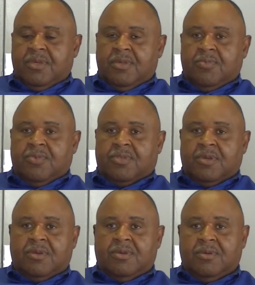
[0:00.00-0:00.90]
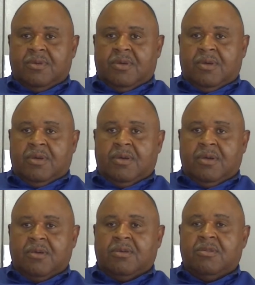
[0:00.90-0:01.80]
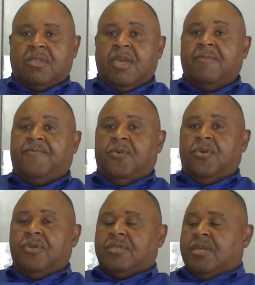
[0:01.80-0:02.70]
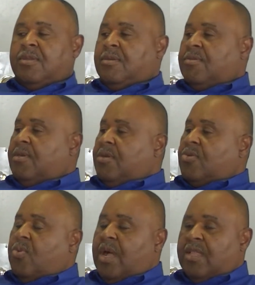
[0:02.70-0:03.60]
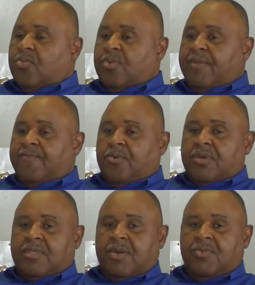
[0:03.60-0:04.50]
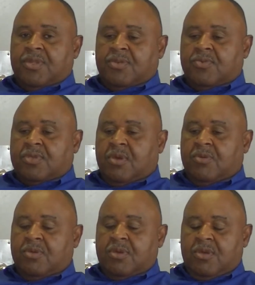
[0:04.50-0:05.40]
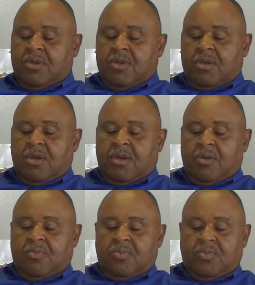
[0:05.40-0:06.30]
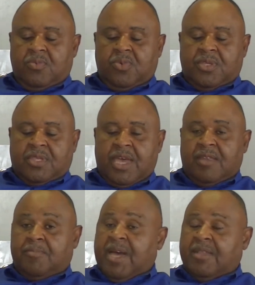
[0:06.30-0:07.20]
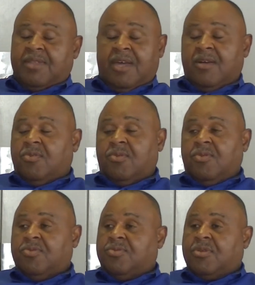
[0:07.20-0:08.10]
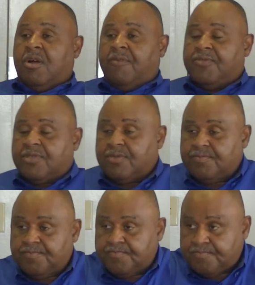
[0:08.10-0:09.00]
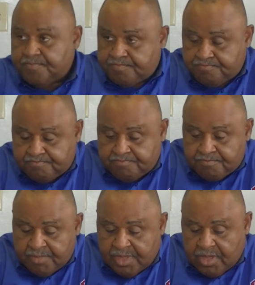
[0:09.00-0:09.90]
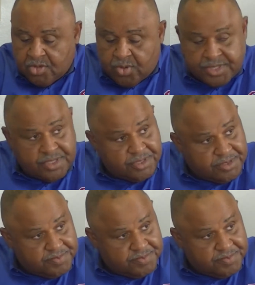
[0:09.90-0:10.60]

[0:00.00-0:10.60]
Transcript: it was a good game for us and a quality win for us that way too. So we're excited about now going on to the conference. Questions?